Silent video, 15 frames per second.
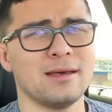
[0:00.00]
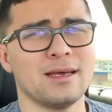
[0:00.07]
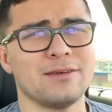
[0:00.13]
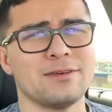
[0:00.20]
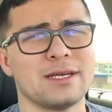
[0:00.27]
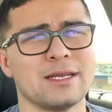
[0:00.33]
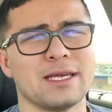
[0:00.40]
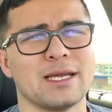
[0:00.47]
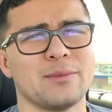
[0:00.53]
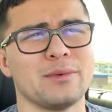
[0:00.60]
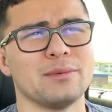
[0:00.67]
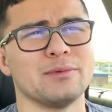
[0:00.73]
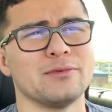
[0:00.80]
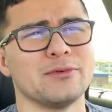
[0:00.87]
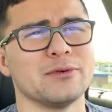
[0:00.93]
had a Camry
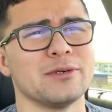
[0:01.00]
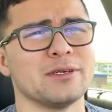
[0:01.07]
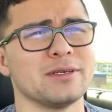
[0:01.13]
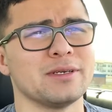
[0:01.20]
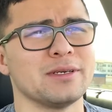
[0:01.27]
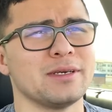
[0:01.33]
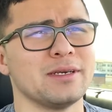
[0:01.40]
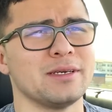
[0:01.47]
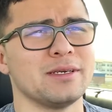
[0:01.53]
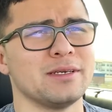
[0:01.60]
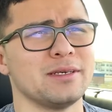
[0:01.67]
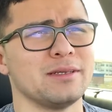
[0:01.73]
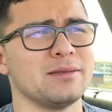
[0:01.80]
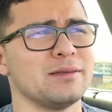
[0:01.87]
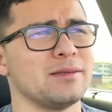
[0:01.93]
before,
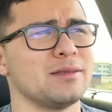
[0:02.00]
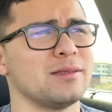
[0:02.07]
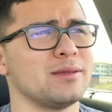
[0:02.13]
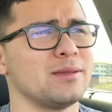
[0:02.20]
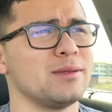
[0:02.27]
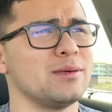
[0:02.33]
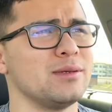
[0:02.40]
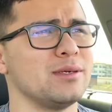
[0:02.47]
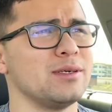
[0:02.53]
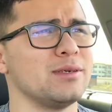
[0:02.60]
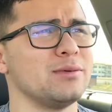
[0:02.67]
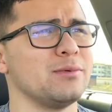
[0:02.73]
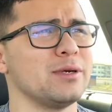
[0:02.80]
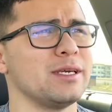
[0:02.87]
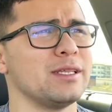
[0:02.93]
and the only
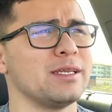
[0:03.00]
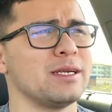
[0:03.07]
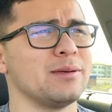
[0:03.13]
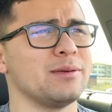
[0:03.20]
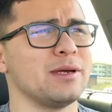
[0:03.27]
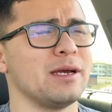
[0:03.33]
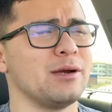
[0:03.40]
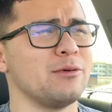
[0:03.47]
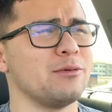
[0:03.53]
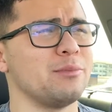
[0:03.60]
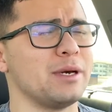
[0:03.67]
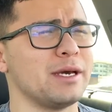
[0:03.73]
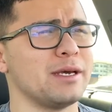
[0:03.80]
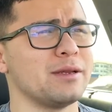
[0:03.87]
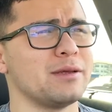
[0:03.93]
way that I would
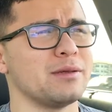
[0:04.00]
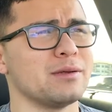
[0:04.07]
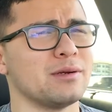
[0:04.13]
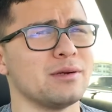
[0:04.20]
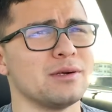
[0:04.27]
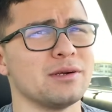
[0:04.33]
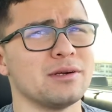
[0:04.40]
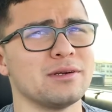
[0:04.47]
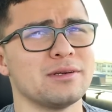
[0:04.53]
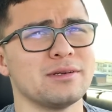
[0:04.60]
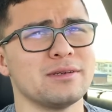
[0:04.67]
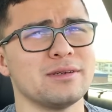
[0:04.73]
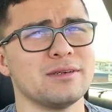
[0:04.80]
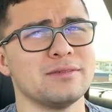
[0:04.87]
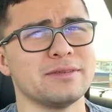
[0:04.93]
buy another car,
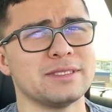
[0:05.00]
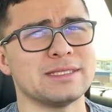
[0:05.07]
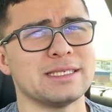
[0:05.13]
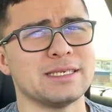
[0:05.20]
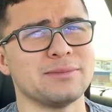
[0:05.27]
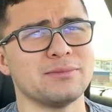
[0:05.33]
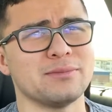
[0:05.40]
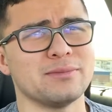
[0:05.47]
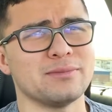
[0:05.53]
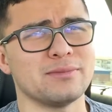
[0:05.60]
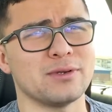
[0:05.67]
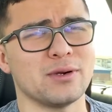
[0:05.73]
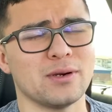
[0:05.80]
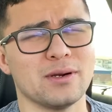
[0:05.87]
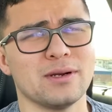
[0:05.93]
or the same
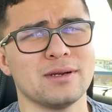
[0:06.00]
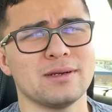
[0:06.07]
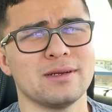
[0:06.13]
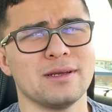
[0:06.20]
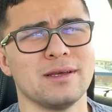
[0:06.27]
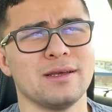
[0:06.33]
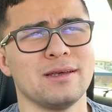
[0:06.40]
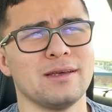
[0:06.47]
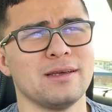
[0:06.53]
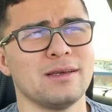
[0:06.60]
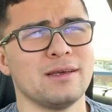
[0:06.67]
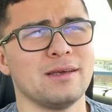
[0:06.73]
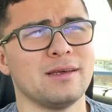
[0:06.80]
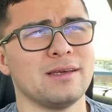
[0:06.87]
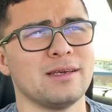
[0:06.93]
car,
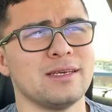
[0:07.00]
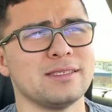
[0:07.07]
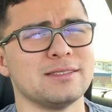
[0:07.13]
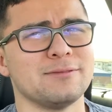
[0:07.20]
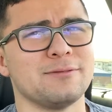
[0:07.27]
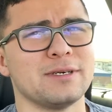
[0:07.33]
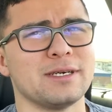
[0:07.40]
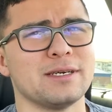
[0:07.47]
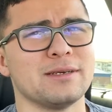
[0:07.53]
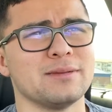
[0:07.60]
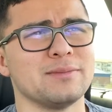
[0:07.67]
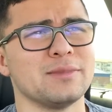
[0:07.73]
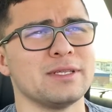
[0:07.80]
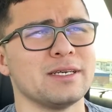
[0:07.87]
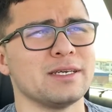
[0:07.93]
is if I
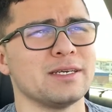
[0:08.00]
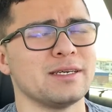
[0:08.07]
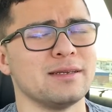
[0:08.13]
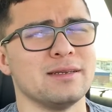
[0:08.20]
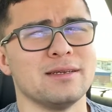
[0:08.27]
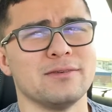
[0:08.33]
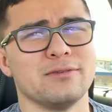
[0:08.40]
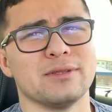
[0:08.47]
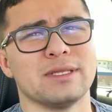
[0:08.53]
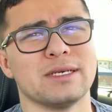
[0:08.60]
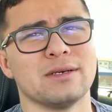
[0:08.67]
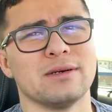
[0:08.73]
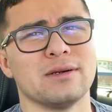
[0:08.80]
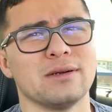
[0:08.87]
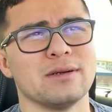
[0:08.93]
am like in love with that
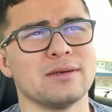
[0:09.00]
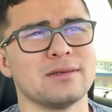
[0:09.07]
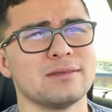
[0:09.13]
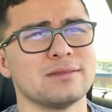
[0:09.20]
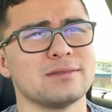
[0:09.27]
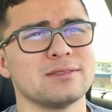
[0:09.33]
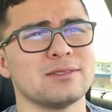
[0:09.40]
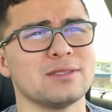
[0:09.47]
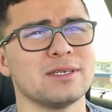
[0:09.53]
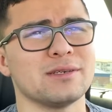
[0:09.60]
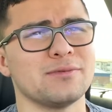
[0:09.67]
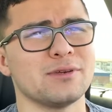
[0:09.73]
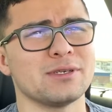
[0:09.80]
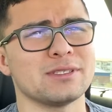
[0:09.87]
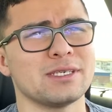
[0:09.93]
car. So like,
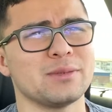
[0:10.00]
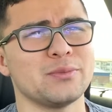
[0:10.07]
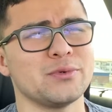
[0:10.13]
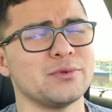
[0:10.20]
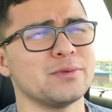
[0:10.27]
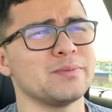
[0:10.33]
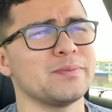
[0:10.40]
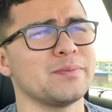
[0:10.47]
for example,